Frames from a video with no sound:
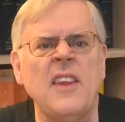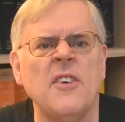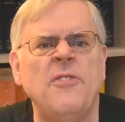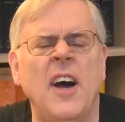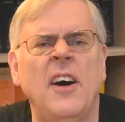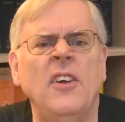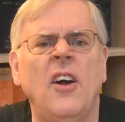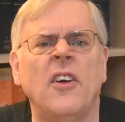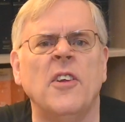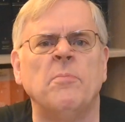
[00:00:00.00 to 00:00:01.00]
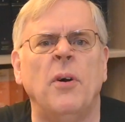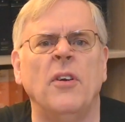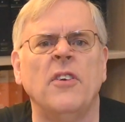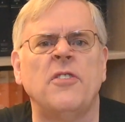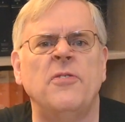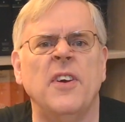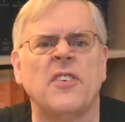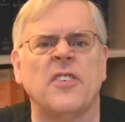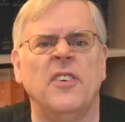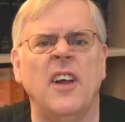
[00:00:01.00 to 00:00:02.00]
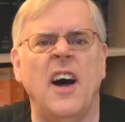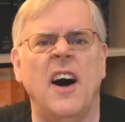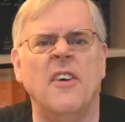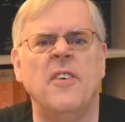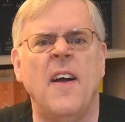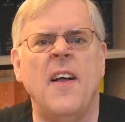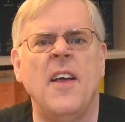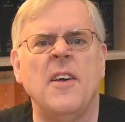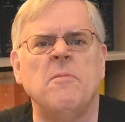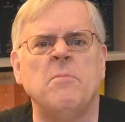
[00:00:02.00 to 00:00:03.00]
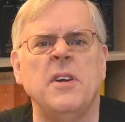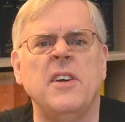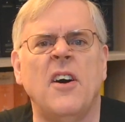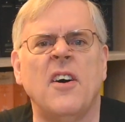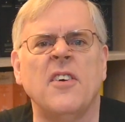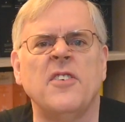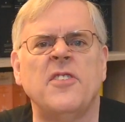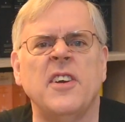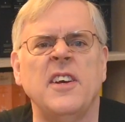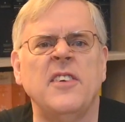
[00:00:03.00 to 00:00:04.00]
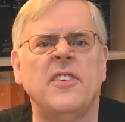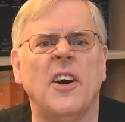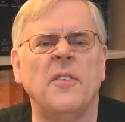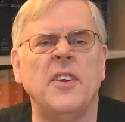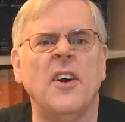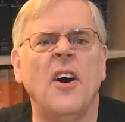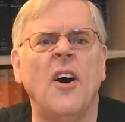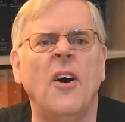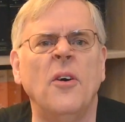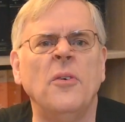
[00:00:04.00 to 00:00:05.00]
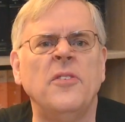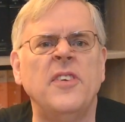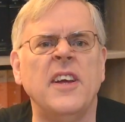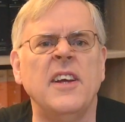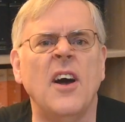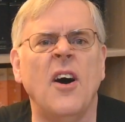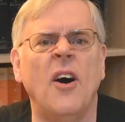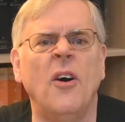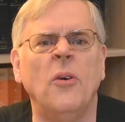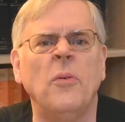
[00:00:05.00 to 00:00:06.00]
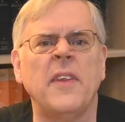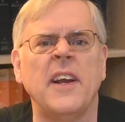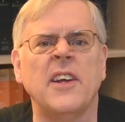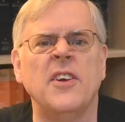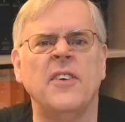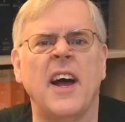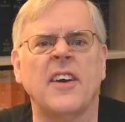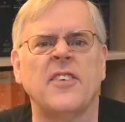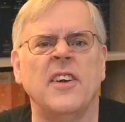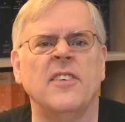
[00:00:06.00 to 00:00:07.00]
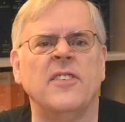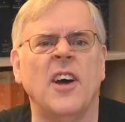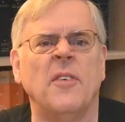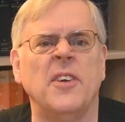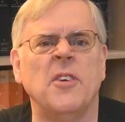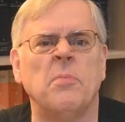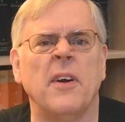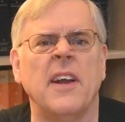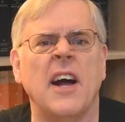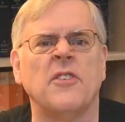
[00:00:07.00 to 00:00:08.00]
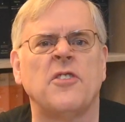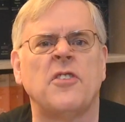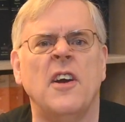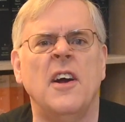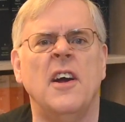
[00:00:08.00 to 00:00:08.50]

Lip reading: fell on the Polish vessel of PRZWODO with an acute accent W, pronounced